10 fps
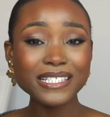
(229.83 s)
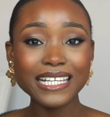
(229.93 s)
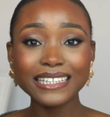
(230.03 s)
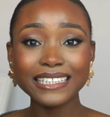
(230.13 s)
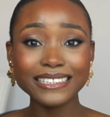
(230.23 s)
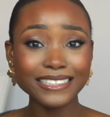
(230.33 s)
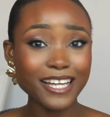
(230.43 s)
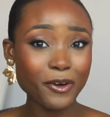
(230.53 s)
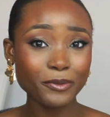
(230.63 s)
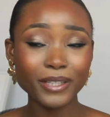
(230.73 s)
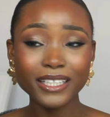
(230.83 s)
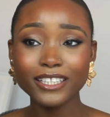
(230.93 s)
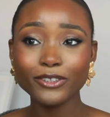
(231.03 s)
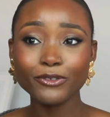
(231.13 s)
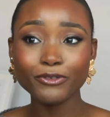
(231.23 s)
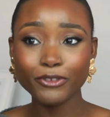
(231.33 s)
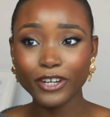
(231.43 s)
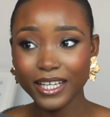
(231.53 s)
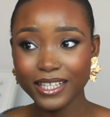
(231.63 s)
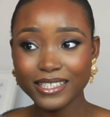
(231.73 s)
settling down, making new
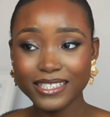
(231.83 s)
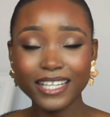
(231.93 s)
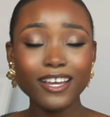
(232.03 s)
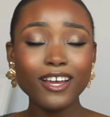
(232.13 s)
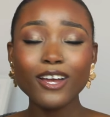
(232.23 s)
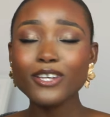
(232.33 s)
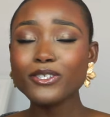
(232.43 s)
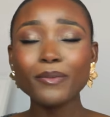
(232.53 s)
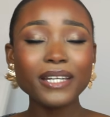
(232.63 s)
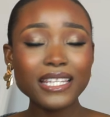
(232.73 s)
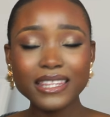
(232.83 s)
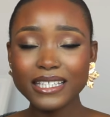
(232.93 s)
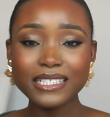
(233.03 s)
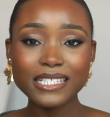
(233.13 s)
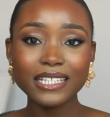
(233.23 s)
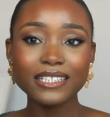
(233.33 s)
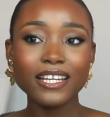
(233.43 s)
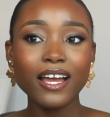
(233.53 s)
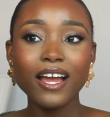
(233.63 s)
friends, like so many things. And